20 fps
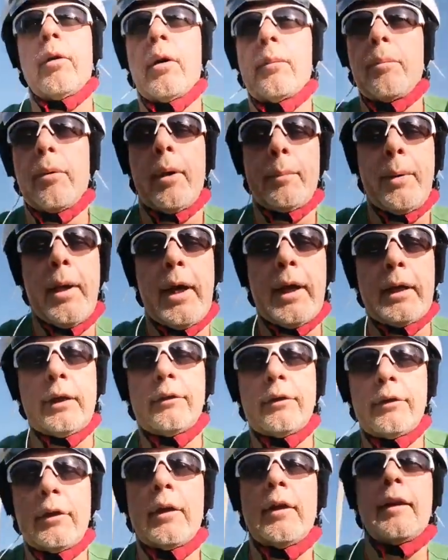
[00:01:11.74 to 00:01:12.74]
on my
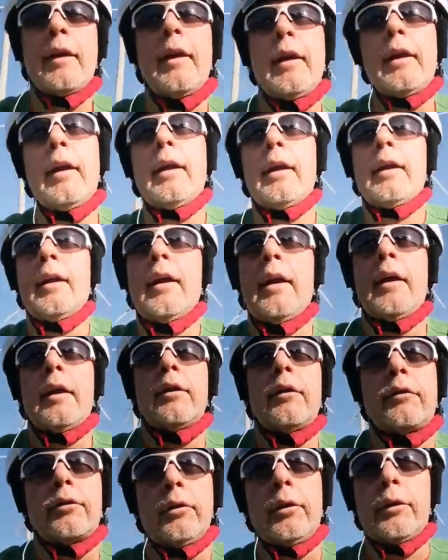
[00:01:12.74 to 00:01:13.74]
page
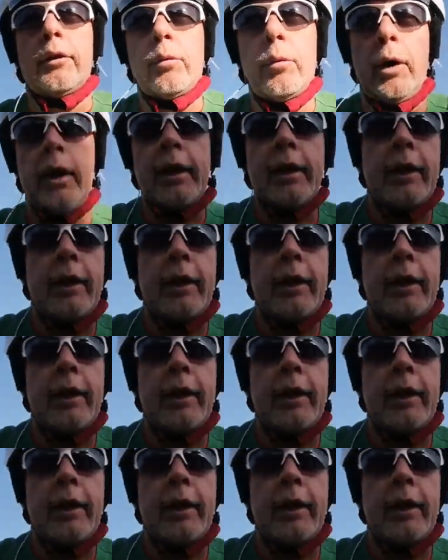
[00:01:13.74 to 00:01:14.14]
during the week